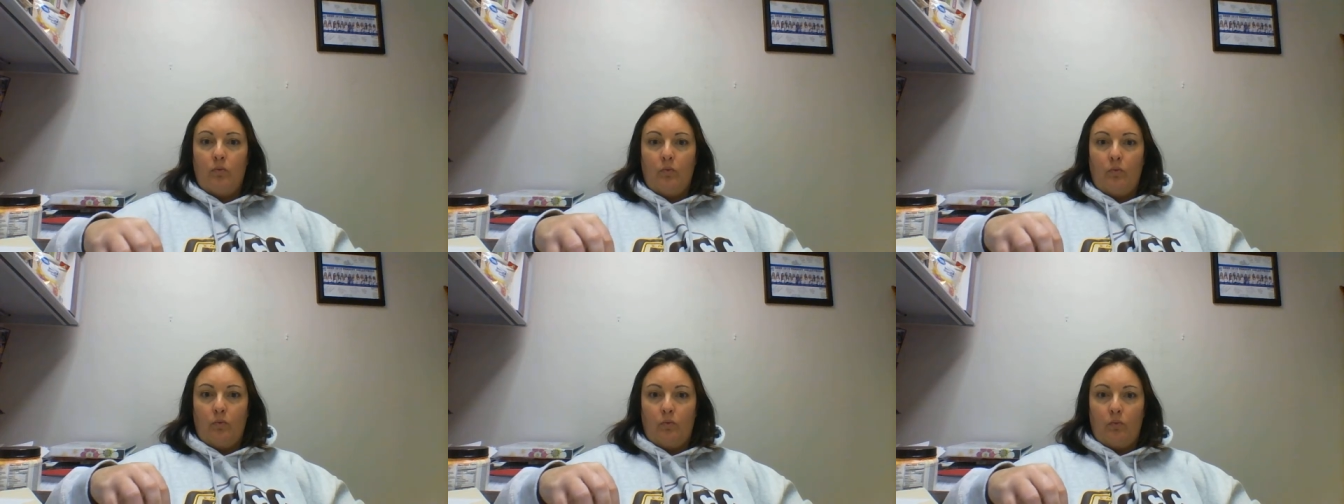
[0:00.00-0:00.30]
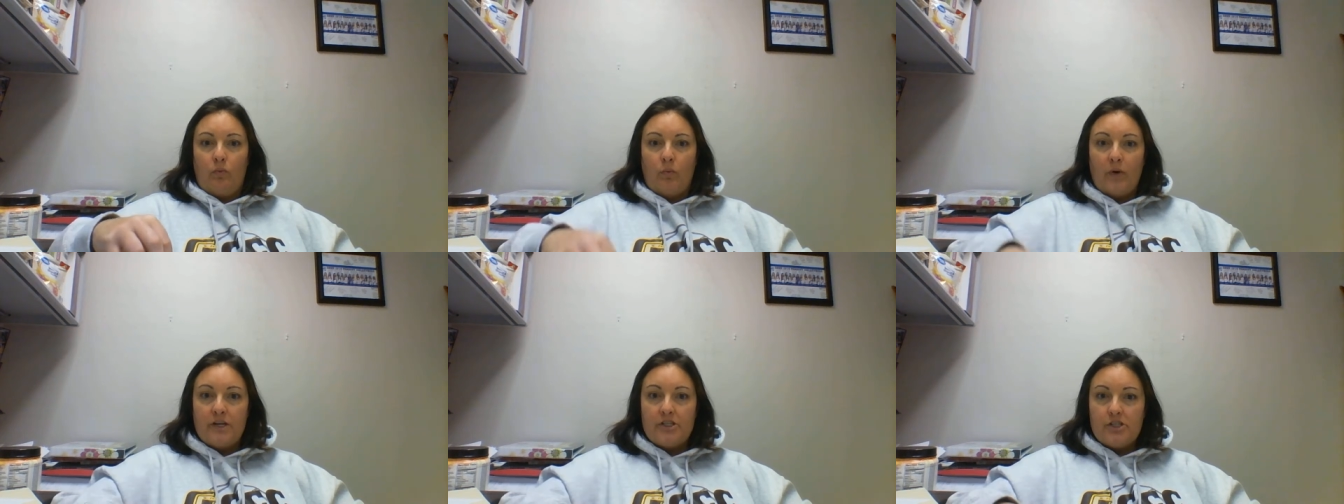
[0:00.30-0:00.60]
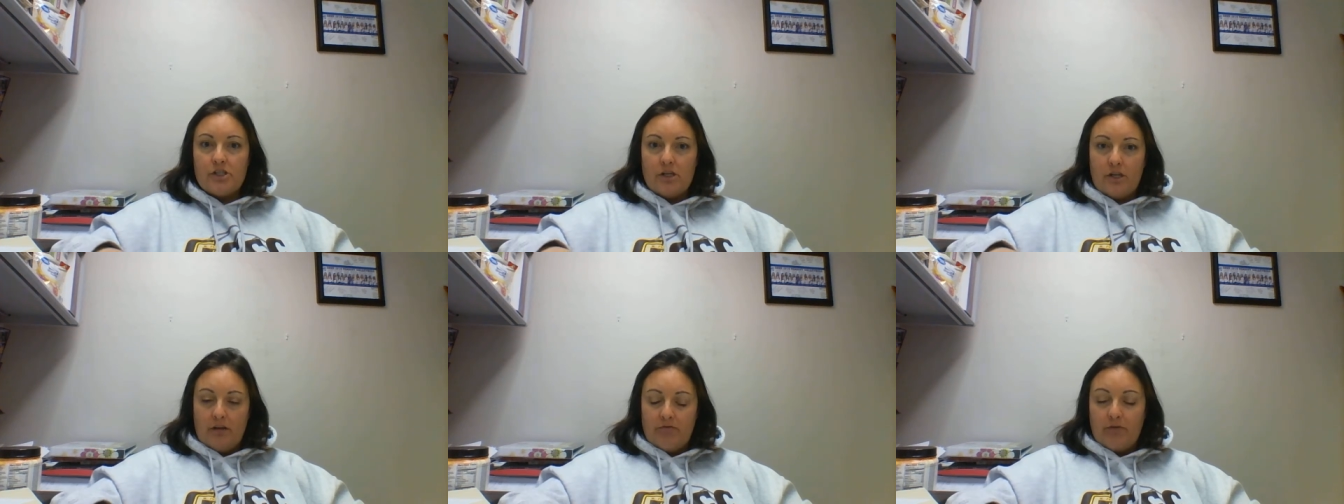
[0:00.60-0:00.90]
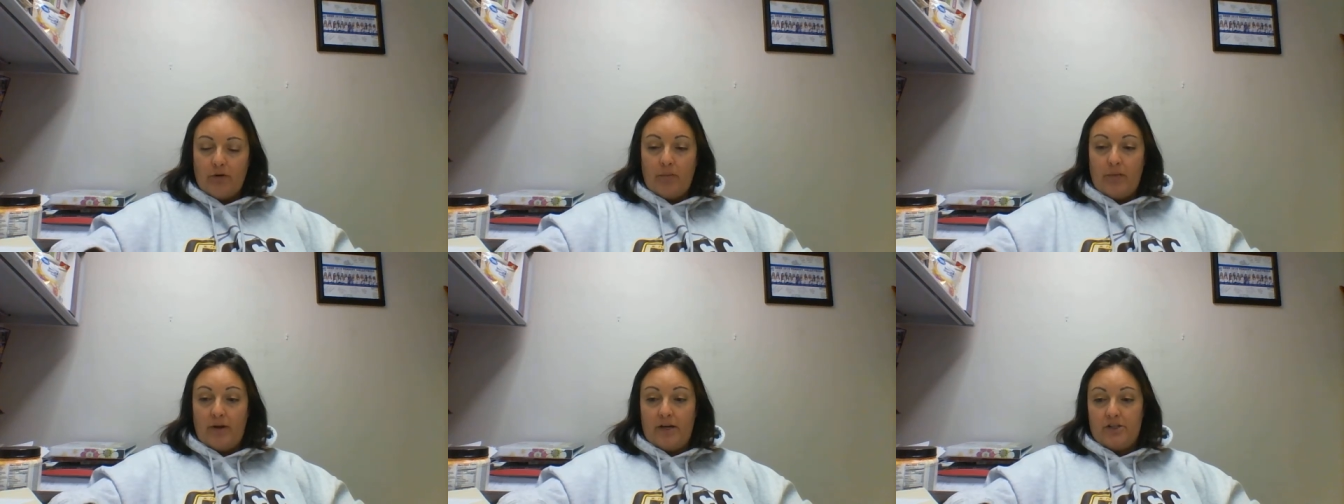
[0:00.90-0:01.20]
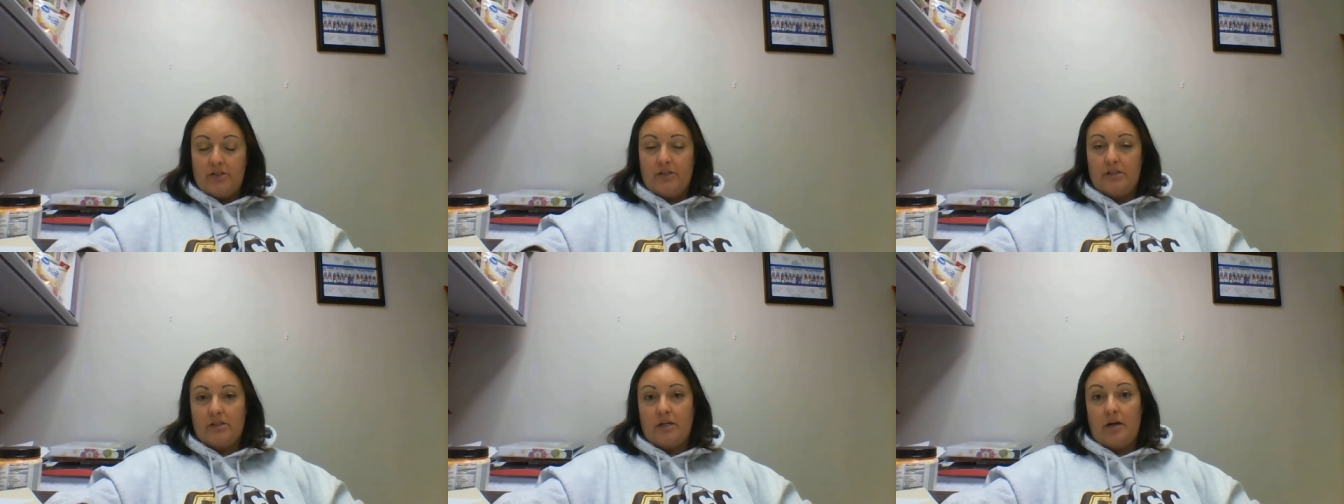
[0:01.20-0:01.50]
which
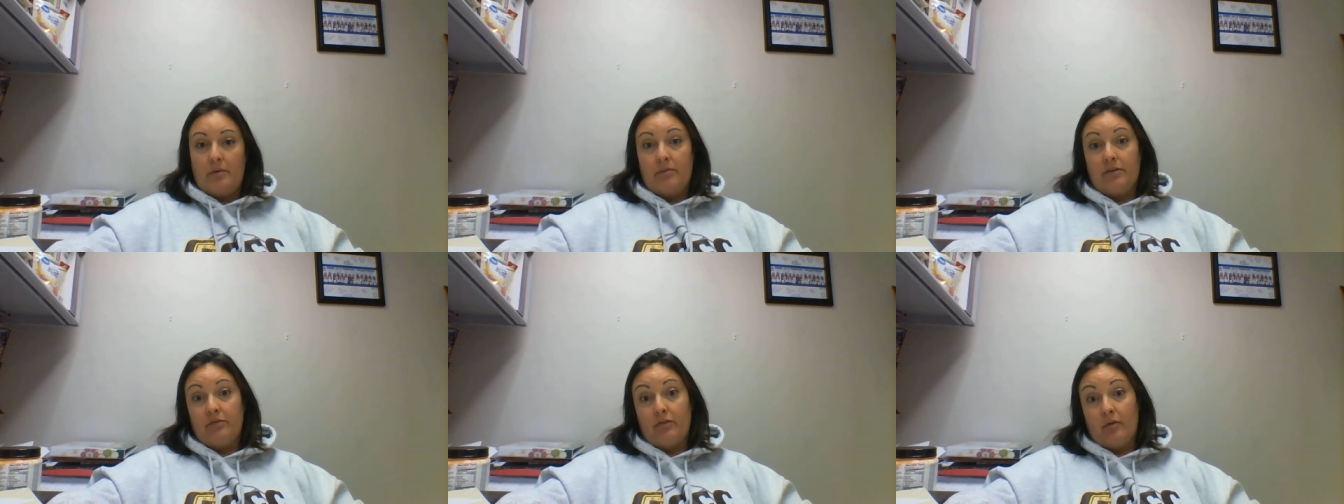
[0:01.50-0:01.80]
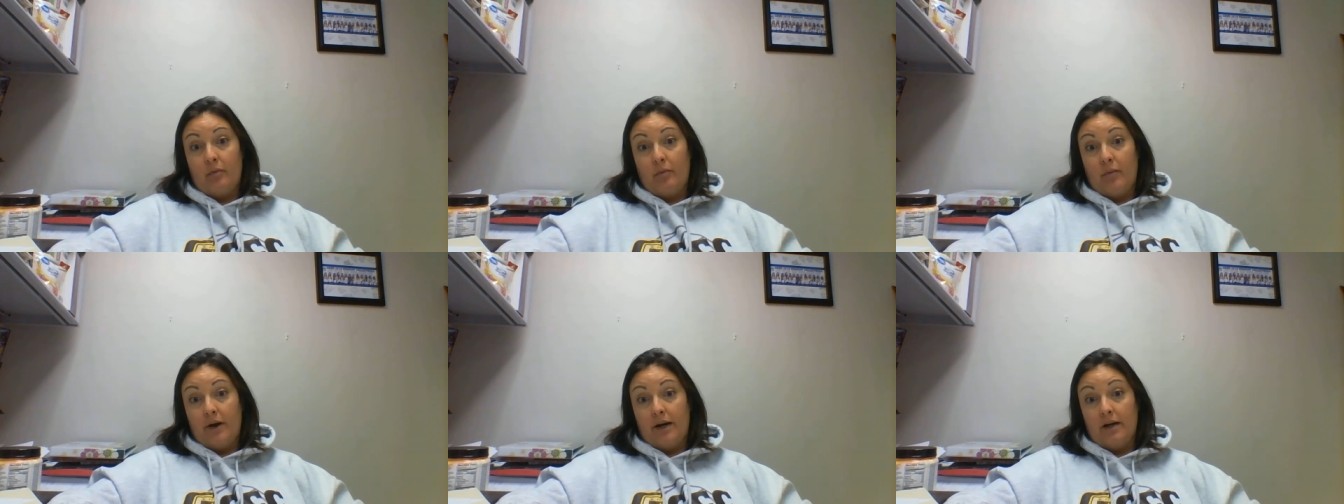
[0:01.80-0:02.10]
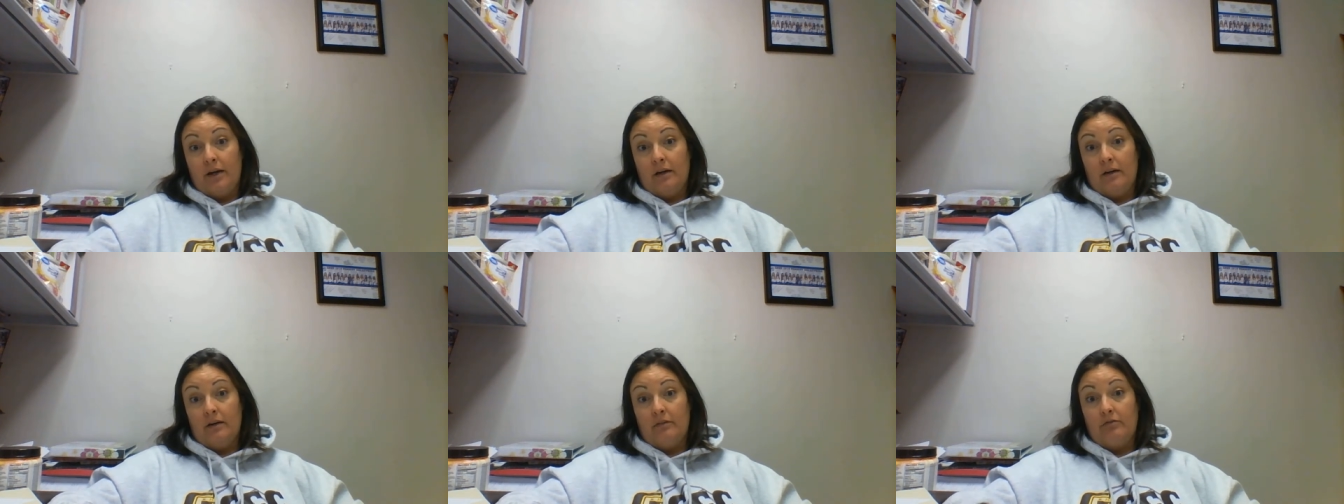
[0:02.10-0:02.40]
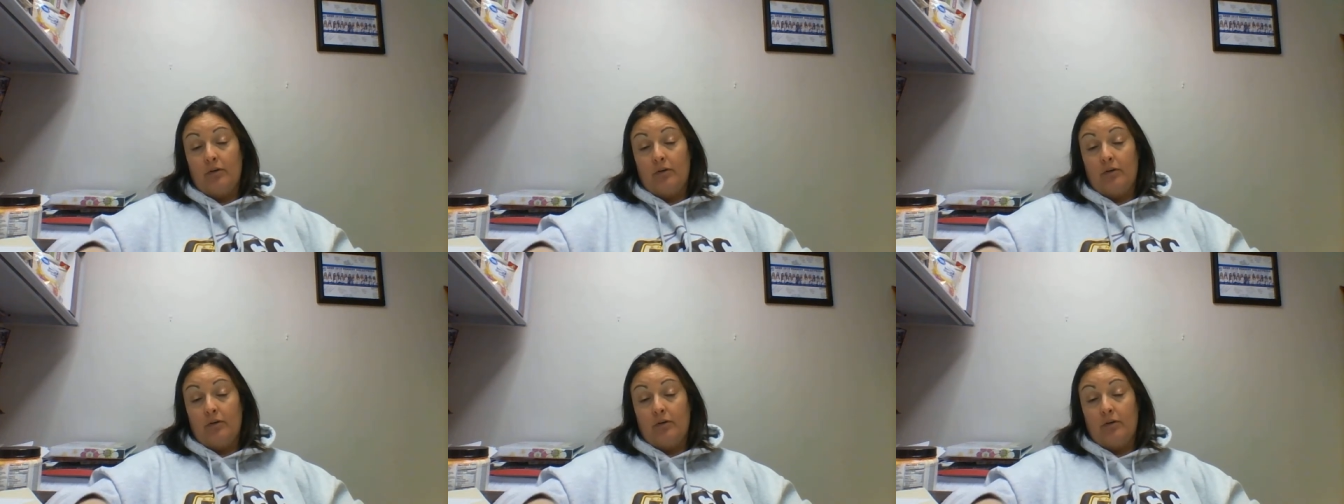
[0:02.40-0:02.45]
information is coming from where,